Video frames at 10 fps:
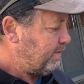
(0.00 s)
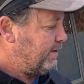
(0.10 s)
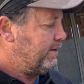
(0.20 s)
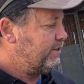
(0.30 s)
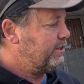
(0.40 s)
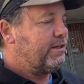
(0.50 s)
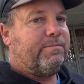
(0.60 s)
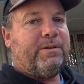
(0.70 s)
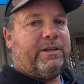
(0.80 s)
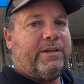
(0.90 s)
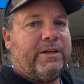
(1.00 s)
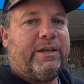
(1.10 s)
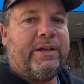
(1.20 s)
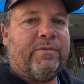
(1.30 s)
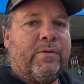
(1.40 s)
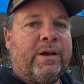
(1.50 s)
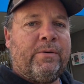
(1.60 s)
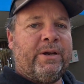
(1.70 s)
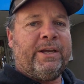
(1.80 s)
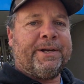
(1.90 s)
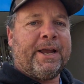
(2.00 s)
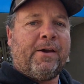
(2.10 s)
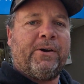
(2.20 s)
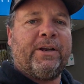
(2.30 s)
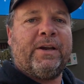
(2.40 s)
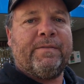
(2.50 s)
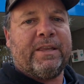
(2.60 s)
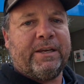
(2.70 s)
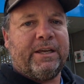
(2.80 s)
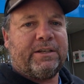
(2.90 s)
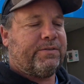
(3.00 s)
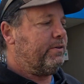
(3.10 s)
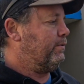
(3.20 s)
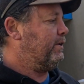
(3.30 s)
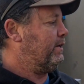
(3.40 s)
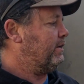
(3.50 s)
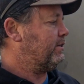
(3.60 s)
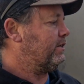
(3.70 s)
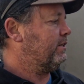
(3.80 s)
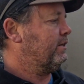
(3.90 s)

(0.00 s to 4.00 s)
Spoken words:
and she's given me everywhere we are going over the next few weeks.